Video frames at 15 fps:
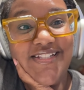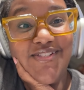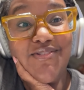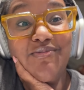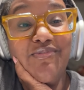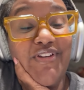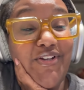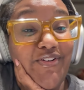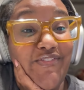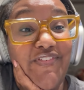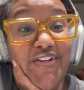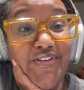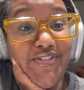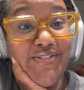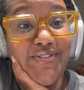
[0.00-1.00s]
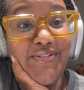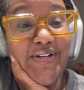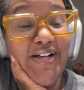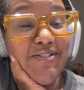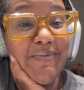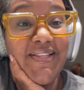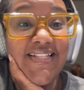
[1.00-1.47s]
Very, very soon. I
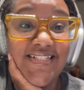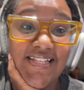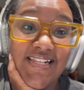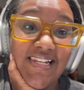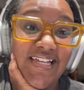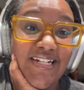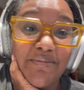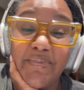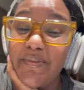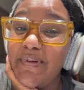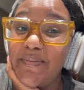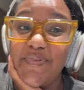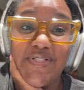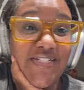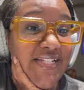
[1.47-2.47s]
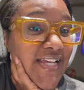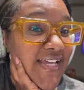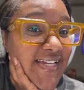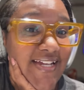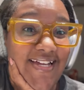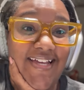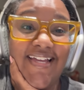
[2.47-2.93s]
was about to say later, but baby, she ain't
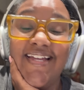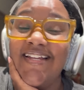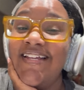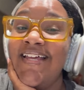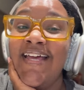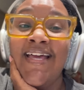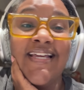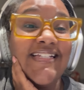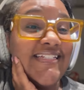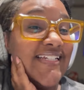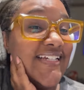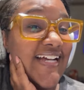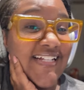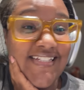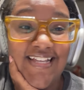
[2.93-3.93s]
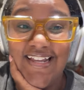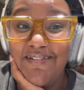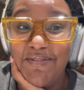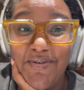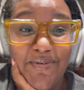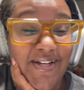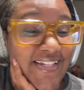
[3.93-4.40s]
got time to
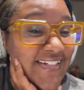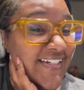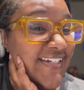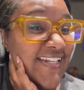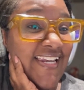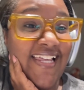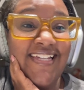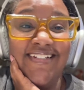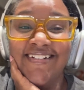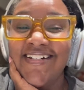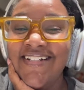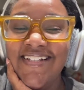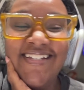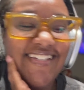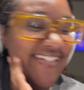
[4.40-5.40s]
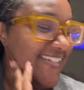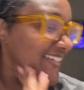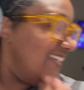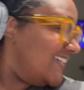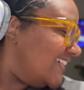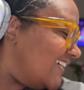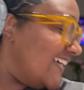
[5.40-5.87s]
be waiting any later.
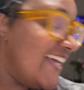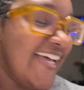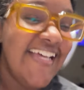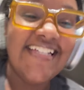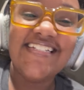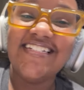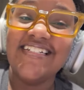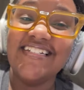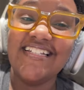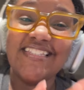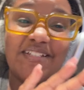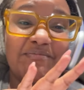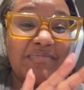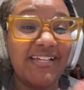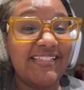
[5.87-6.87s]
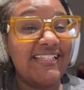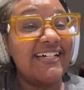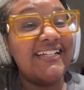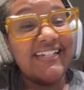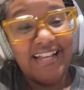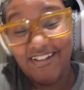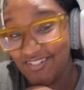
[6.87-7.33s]
She need to make the
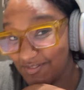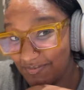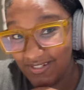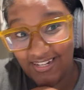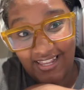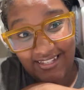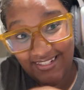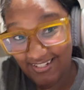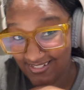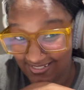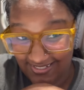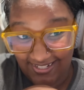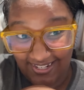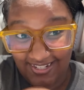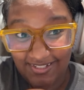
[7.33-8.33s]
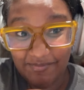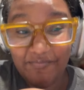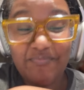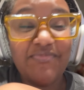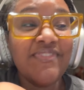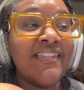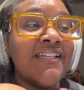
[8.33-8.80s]
announcement like yesterday.
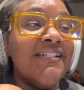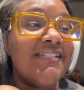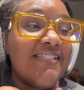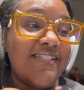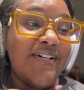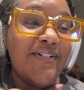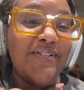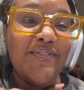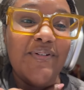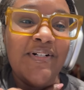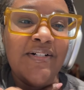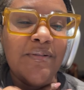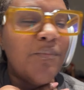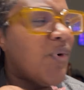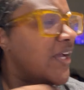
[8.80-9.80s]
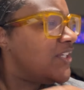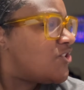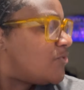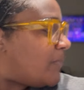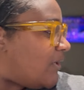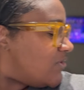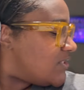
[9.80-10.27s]
So, wait, you
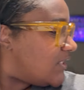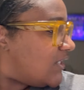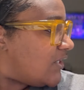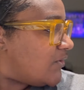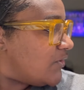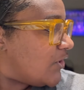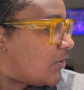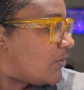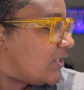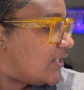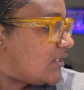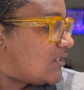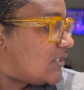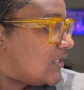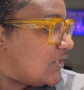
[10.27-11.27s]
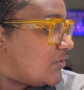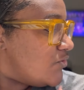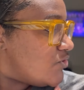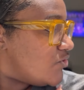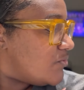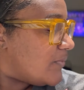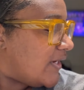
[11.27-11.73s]
posted it on your
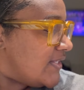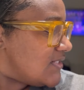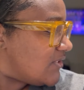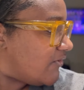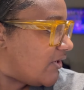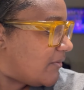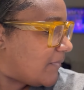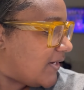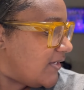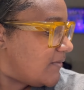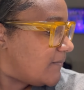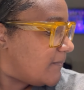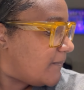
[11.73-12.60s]
YouTube, Instagram, right?